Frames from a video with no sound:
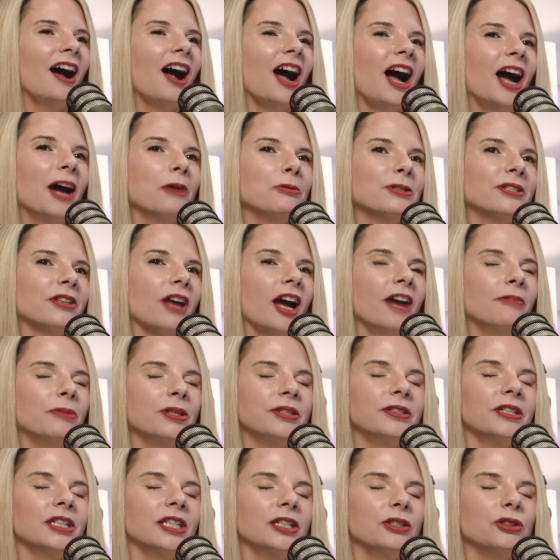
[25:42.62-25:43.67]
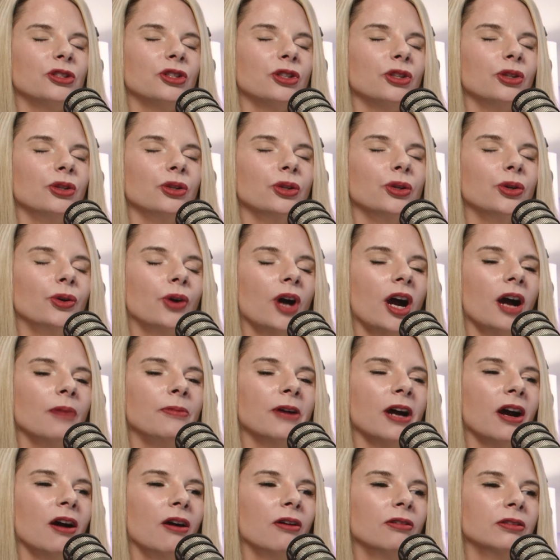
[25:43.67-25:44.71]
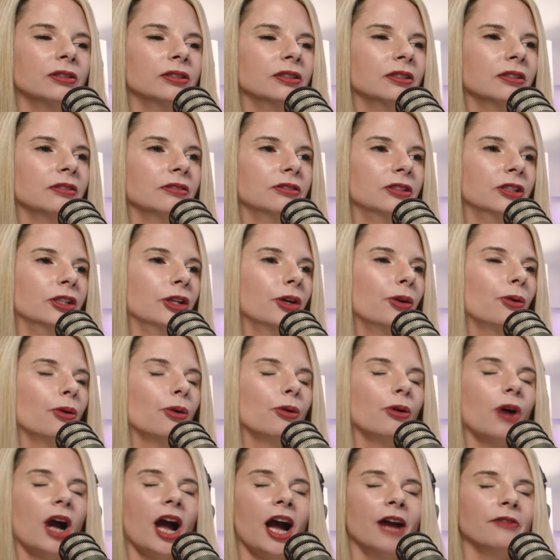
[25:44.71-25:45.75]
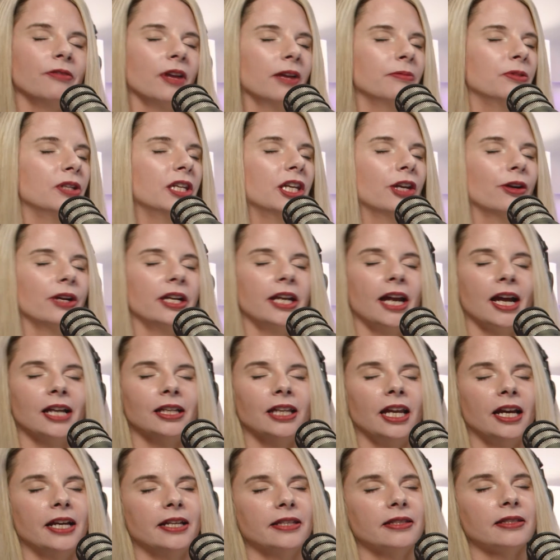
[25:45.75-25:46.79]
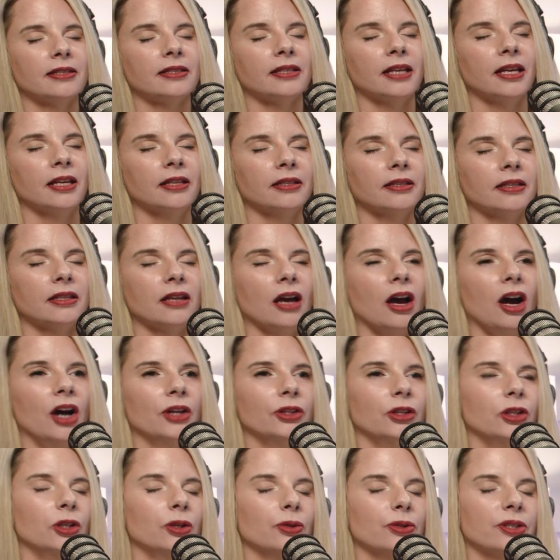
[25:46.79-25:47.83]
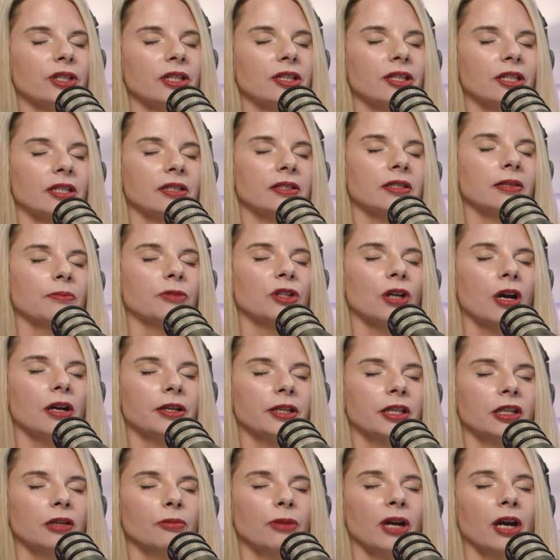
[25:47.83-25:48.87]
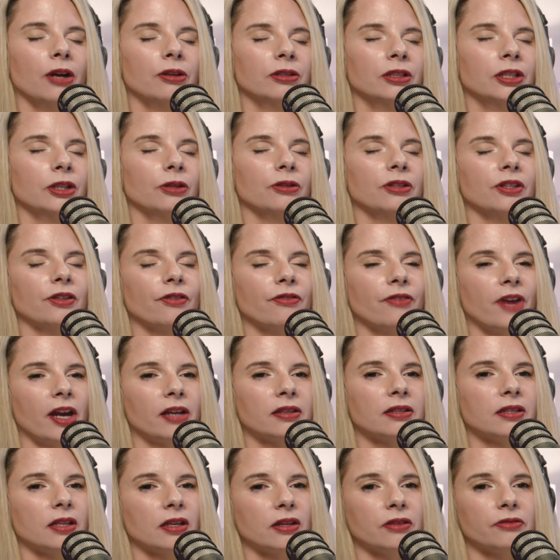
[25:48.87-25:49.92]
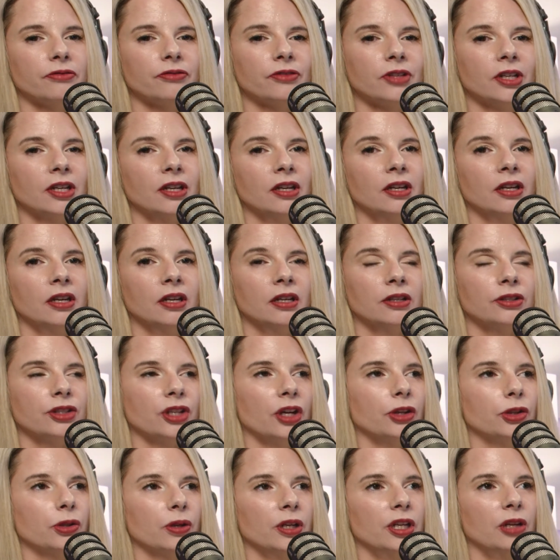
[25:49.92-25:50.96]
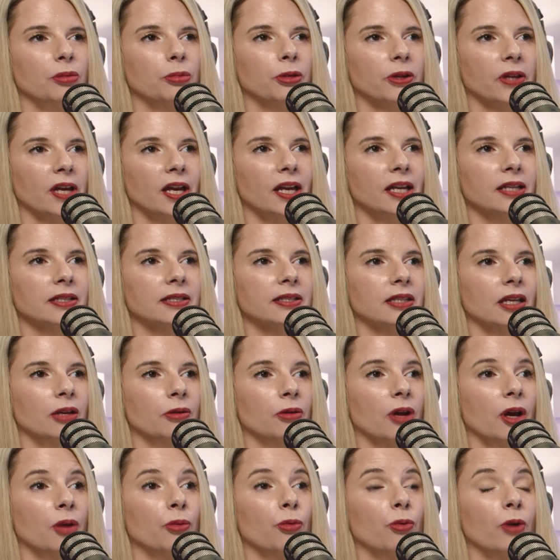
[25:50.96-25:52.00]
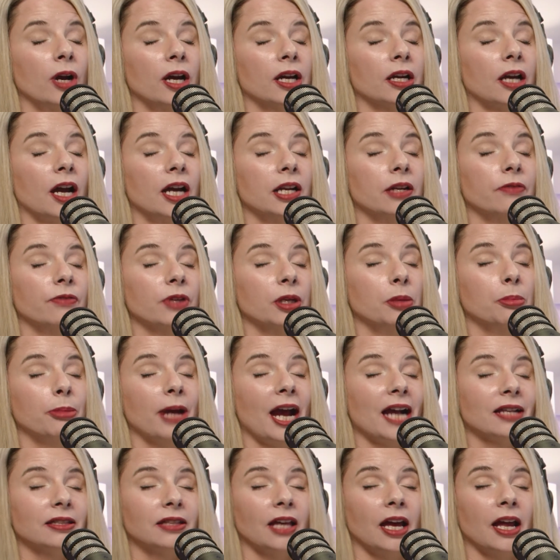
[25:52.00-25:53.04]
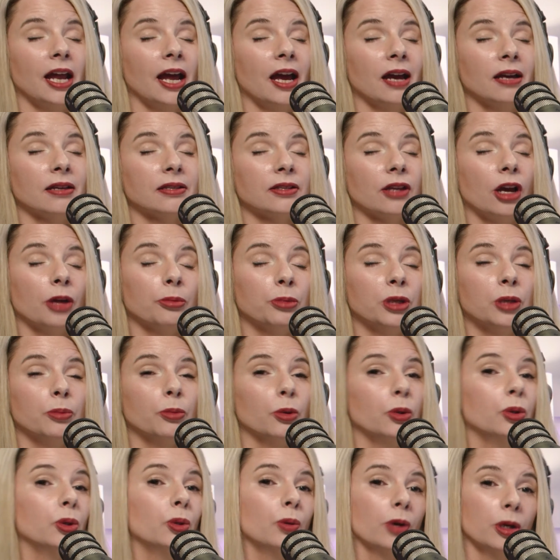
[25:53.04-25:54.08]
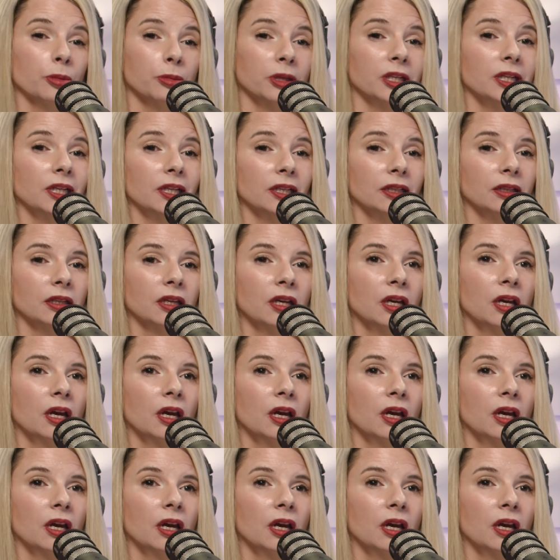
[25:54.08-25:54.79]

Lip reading: I've been thinking too about, I've been hearing headlines and on the news and things, them talking about, the effects of sheltering in place and what kind of impact that has on people who are being